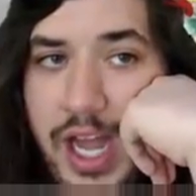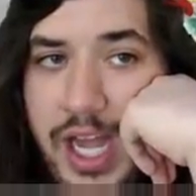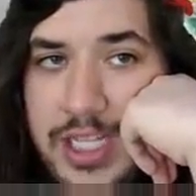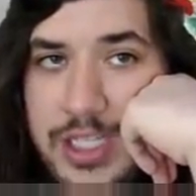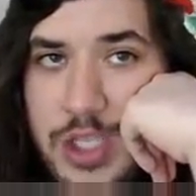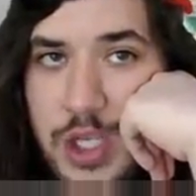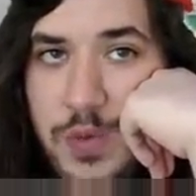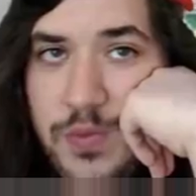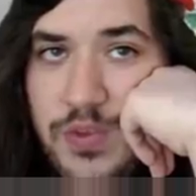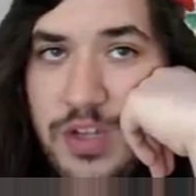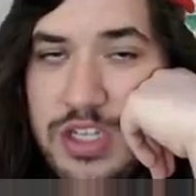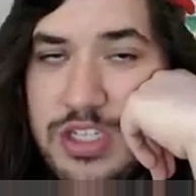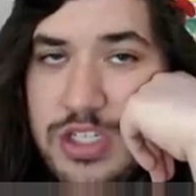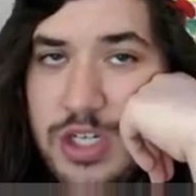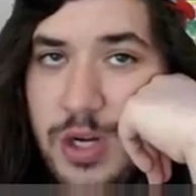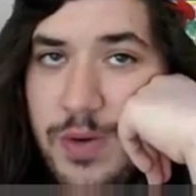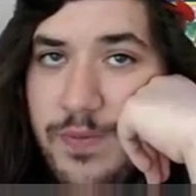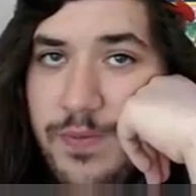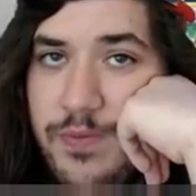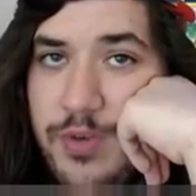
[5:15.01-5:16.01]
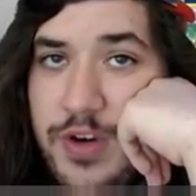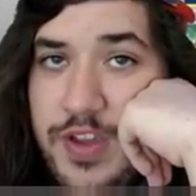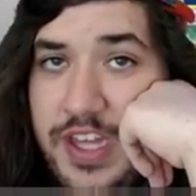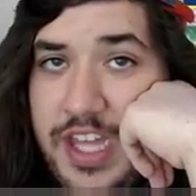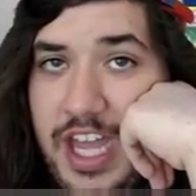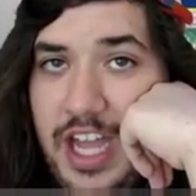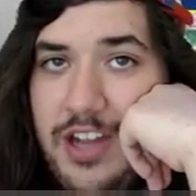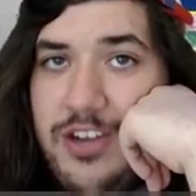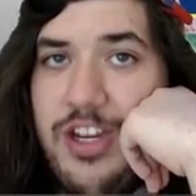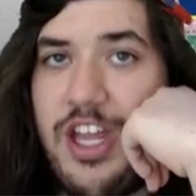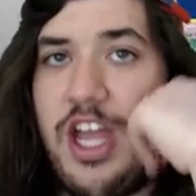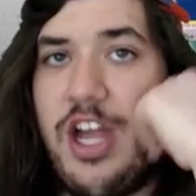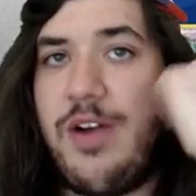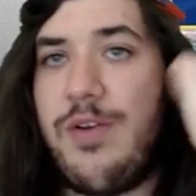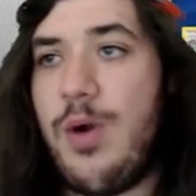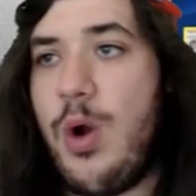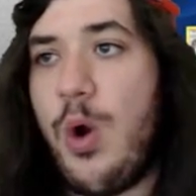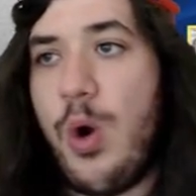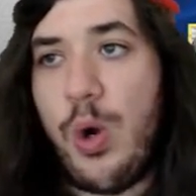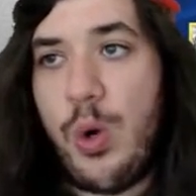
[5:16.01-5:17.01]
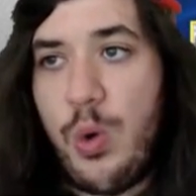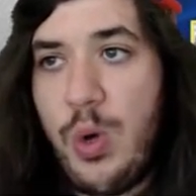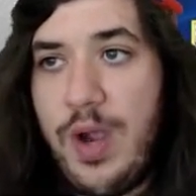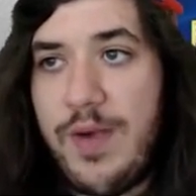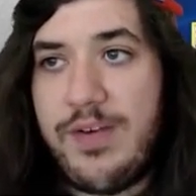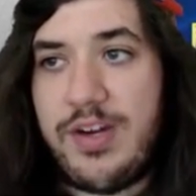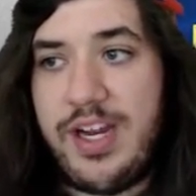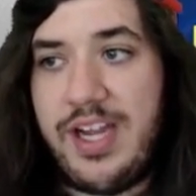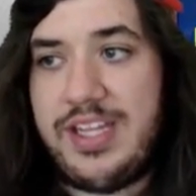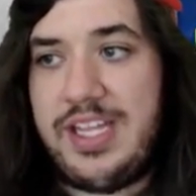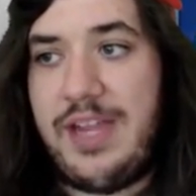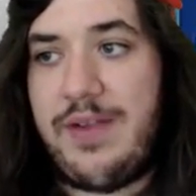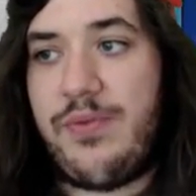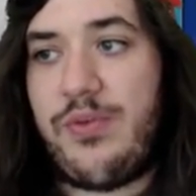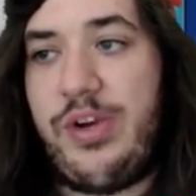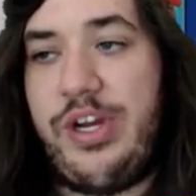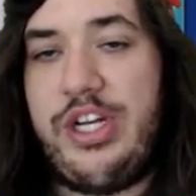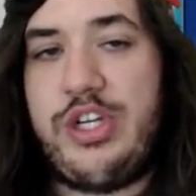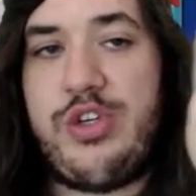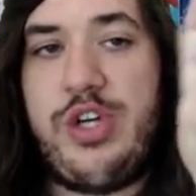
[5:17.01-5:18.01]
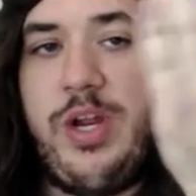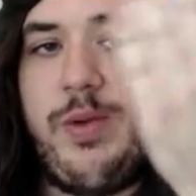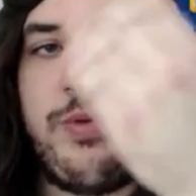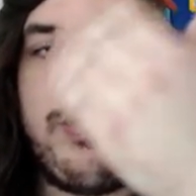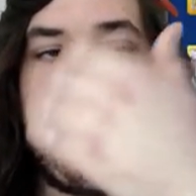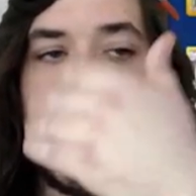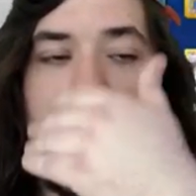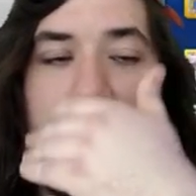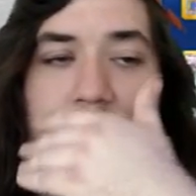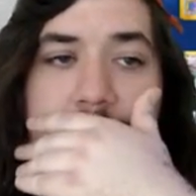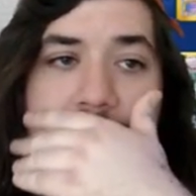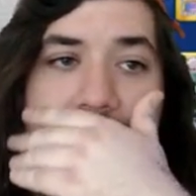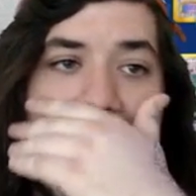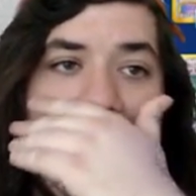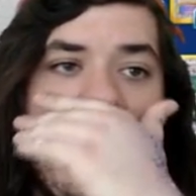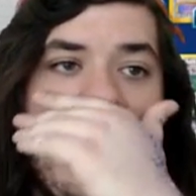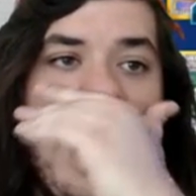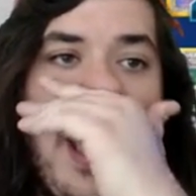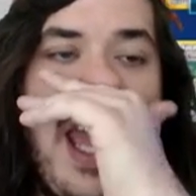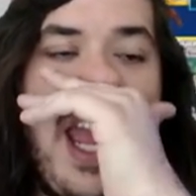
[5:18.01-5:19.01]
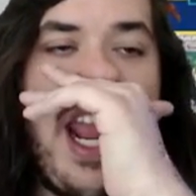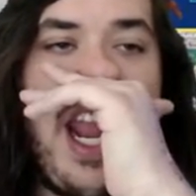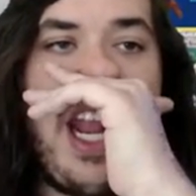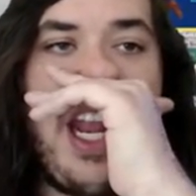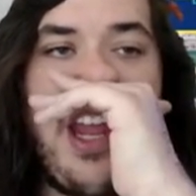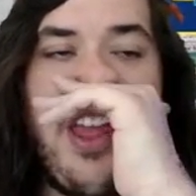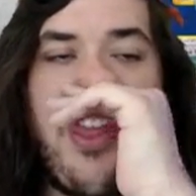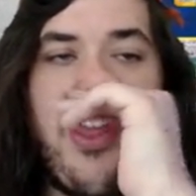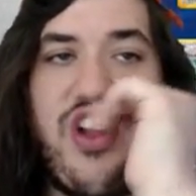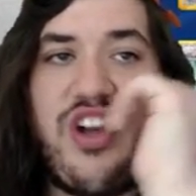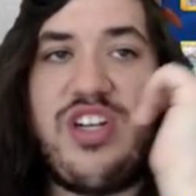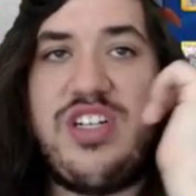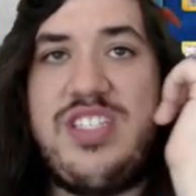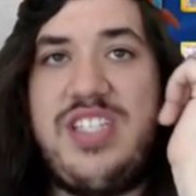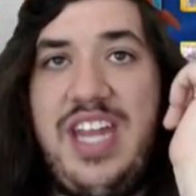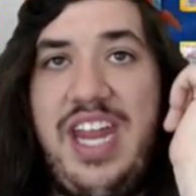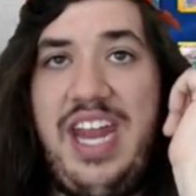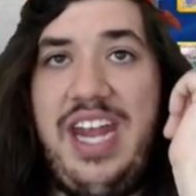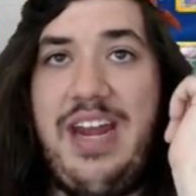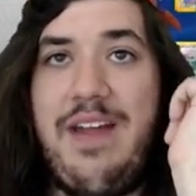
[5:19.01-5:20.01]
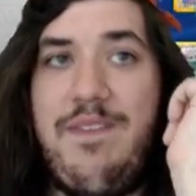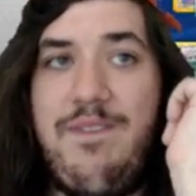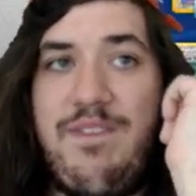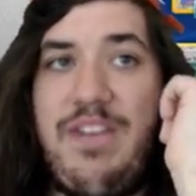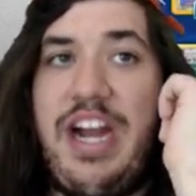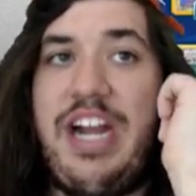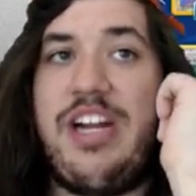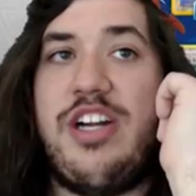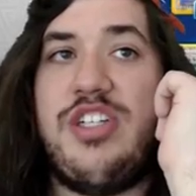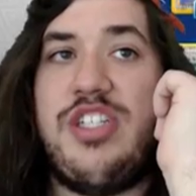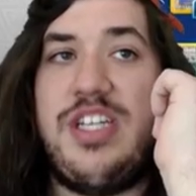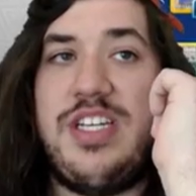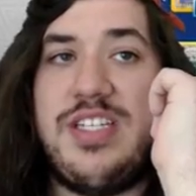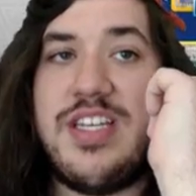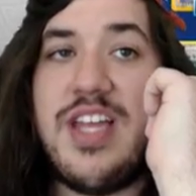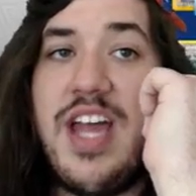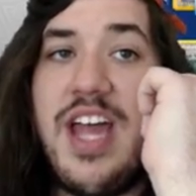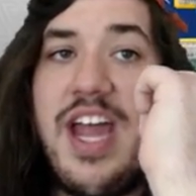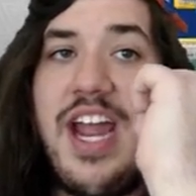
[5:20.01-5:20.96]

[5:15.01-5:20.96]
2 Float Stone for the Keldeo or whoever to get that free treat, which is really nice, and 13 Fire Energies.